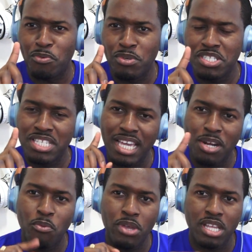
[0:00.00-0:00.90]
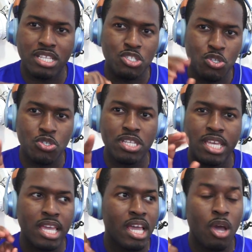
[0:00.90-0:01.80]
which is kind of weird because
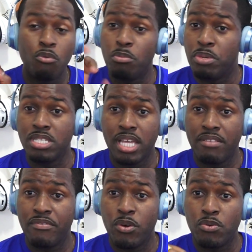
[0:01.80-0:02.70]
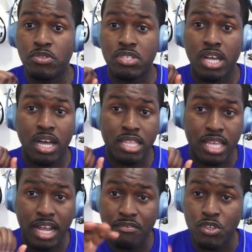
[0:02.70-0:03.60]
usually with Beats headphones uh, that I've